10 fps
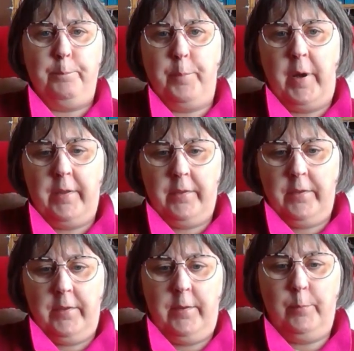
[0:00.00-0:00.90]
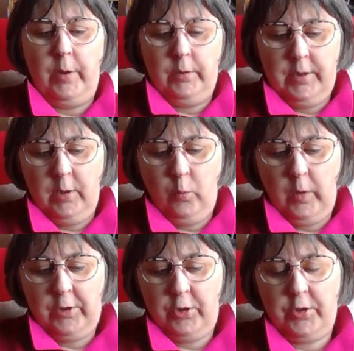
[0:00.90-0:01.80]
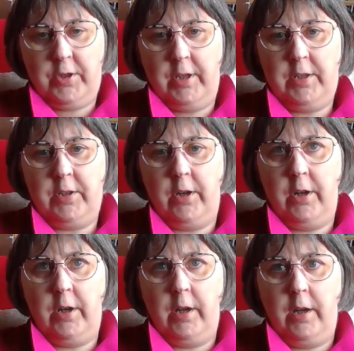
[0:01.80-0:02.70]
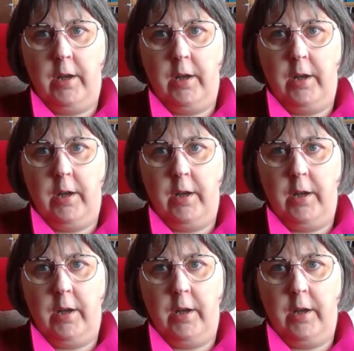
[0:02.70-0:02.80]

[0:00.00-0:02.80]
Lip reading: But the building in which her sister